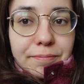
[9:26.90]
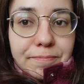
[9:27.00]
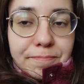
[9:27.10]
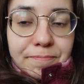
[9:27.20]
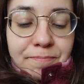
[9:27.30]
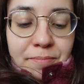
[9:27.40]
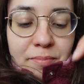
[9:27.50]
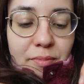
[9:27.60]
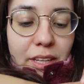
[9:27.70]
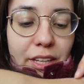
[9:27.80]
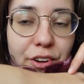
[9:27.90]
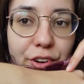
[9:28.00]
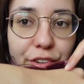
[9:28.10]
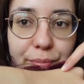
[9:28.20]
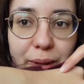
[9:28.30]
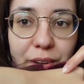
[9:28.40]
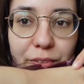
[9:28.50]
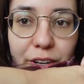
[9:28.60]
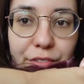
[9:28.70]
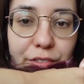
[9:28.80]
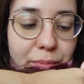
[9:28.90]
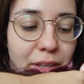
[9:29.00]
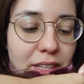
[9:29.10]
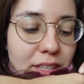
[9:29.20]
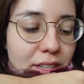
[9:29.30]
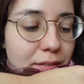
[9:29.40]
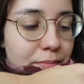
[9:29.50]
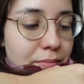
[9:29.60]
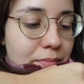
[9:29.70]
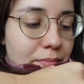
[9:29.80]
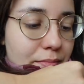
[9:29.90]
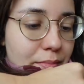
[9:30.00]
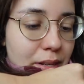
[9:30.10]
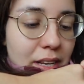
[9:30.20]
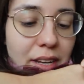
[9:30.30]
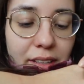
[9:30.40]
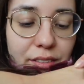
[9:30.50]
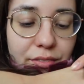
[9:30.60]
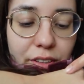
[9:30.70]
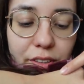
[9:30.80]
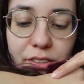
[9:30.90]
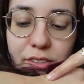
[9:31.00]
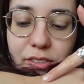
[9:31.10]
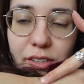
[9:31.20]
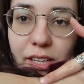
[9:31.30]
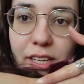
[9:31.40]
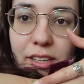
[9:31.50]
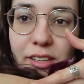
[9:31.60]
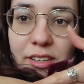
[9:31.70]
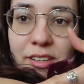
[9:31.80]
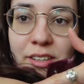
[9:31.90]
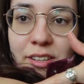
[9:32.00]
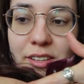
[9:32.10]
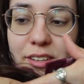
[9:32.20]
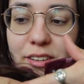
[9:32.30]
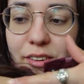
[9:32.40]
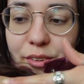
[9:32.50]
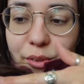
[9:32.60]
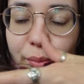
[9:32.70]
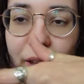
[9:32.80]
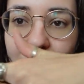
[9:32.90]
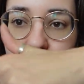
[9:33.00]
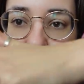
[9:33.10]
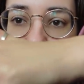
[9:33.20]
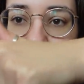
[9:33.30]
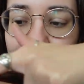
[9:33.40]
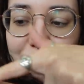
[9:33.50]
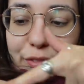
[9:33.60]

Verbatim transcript: um, like a nerve pain running from like my index finger to like all the way up my